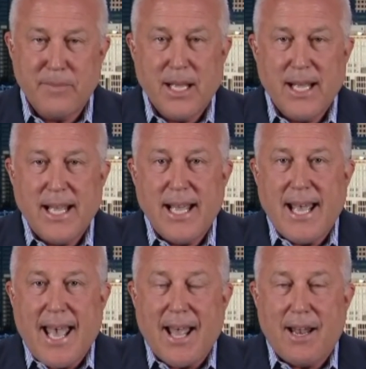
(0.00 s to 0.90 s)
How so?
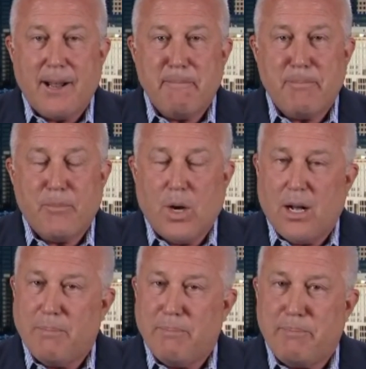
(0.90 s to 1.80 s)
And,
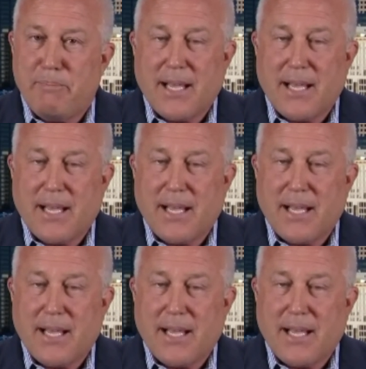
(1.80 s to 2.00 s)
well,